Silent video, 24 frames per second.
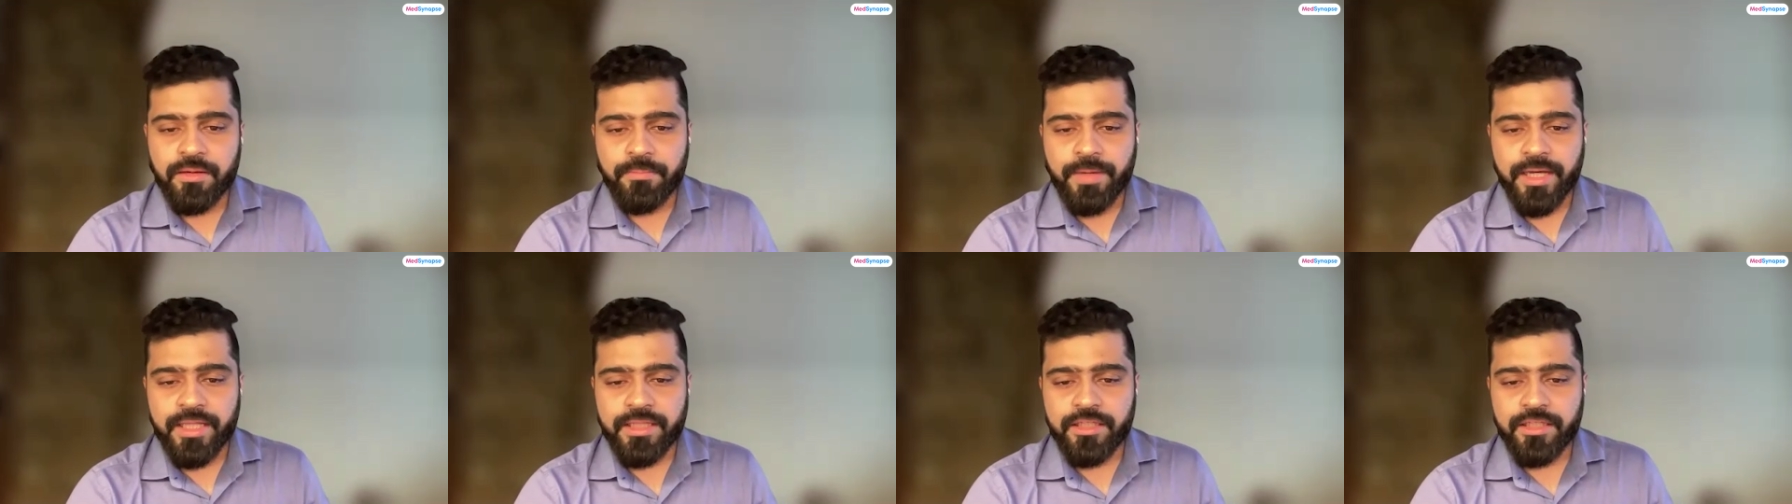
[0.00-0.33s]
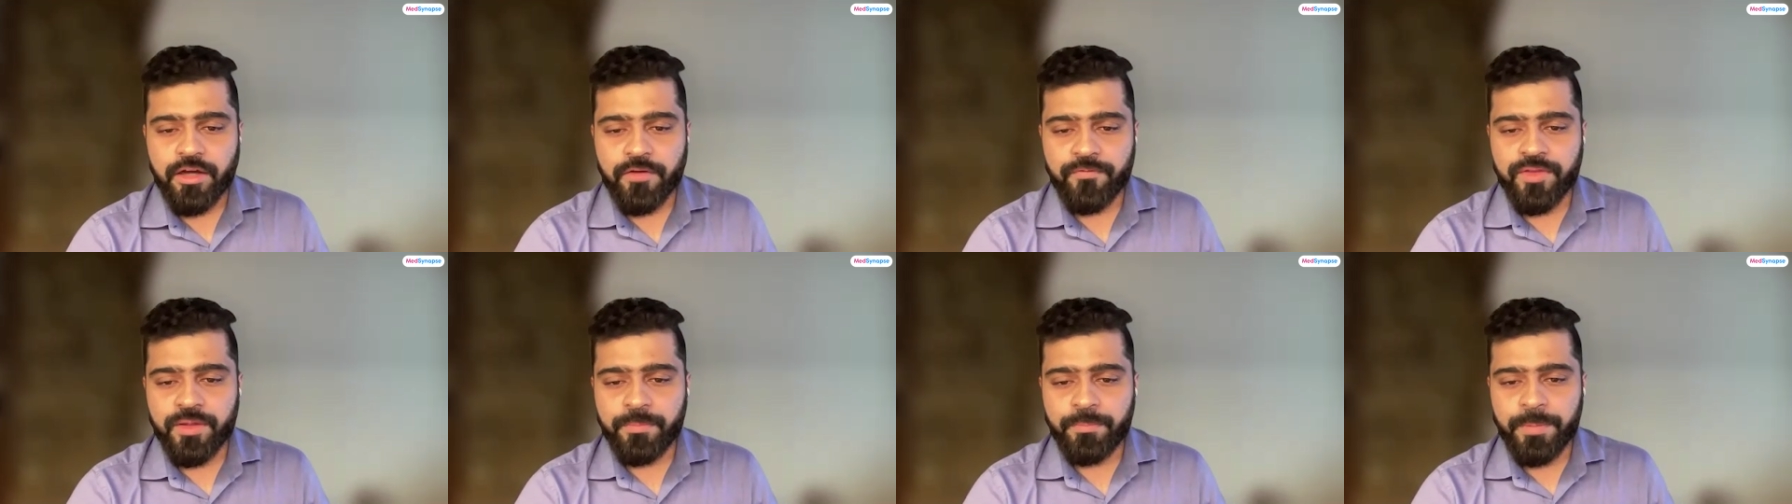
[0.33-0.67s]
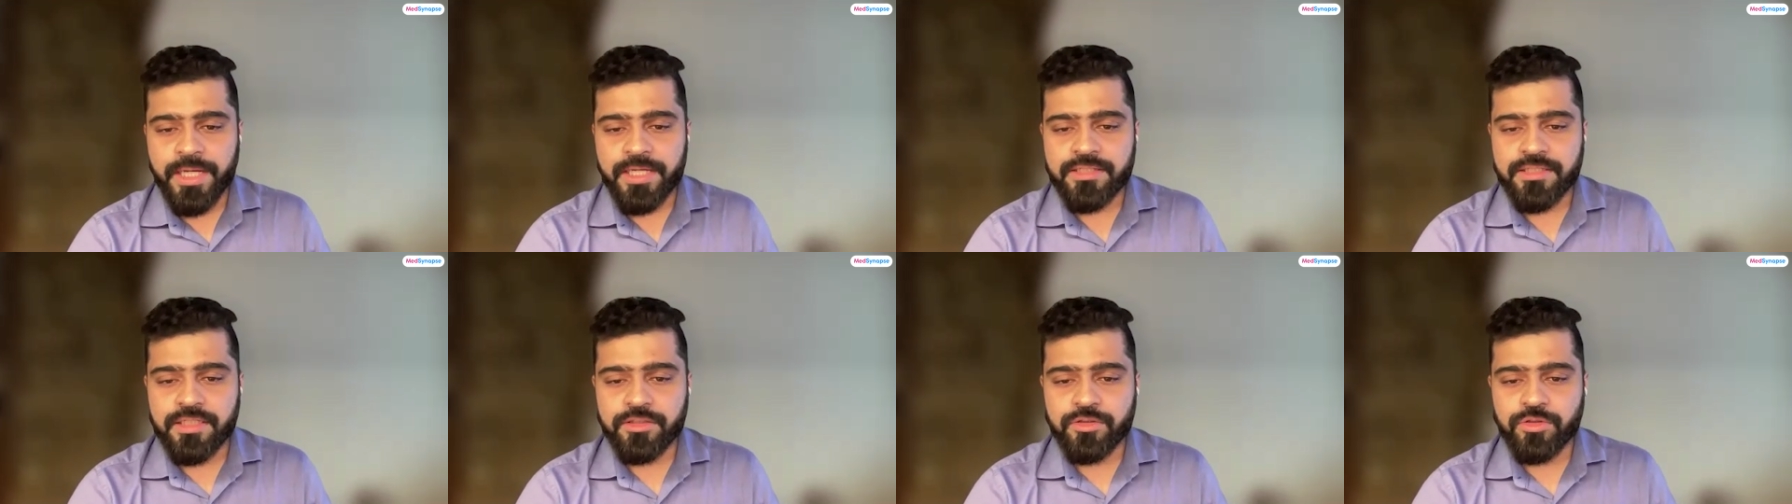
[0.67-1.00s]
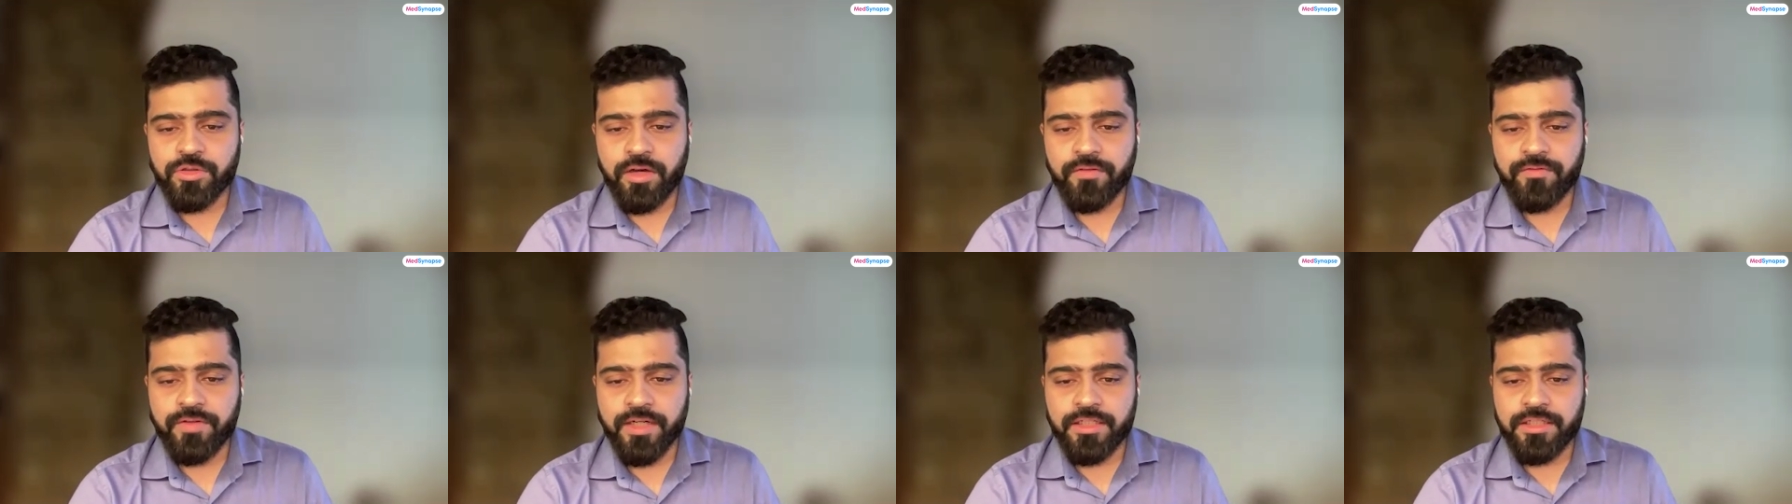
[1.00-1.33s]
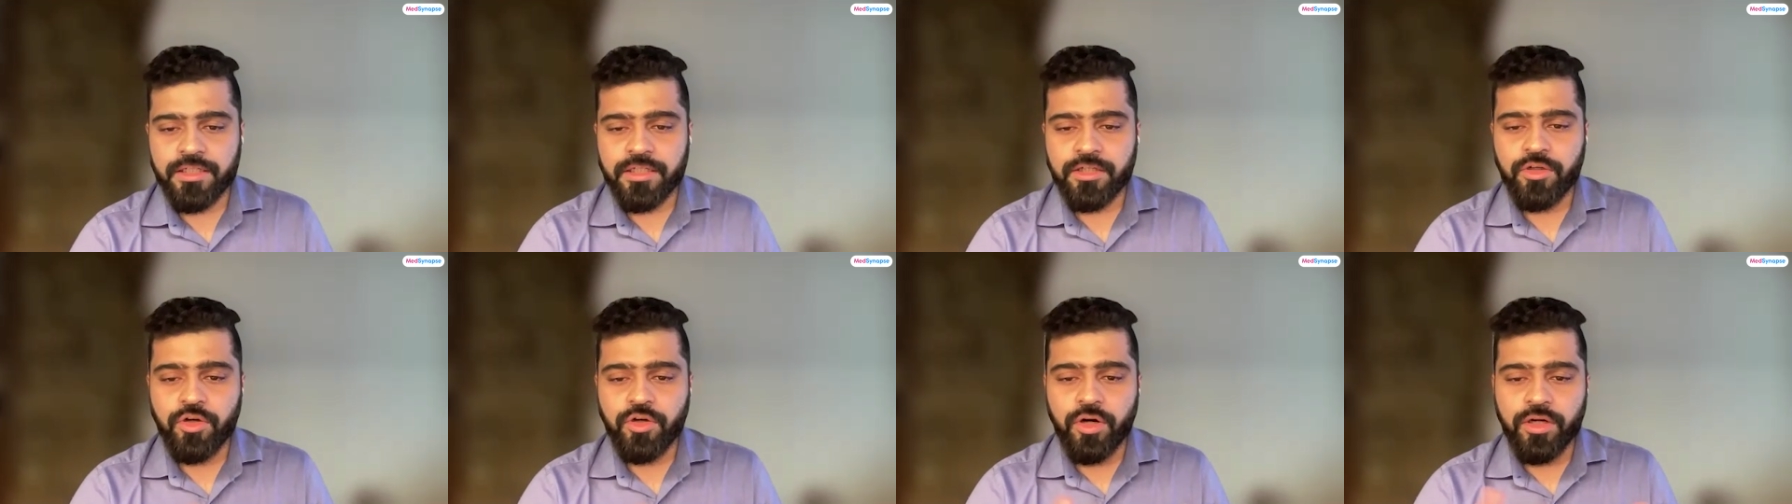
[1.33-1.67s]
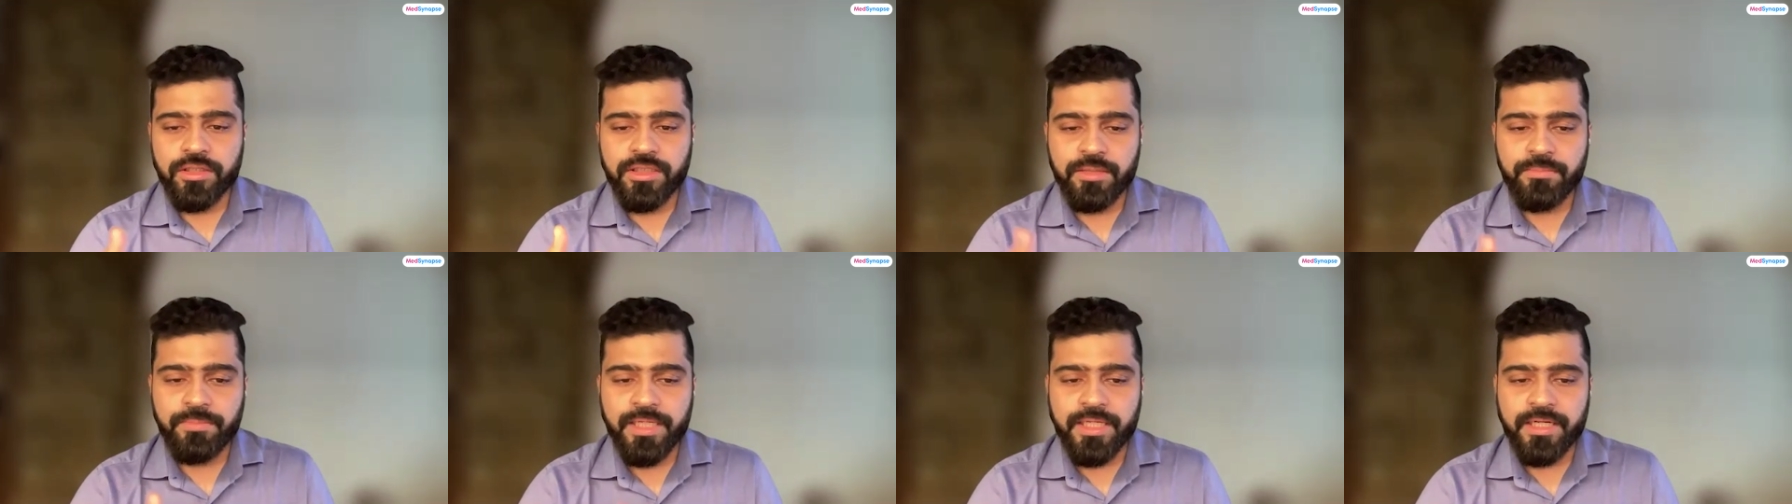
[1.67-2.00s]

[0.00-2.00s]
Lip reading: Many of the patients who have undergone the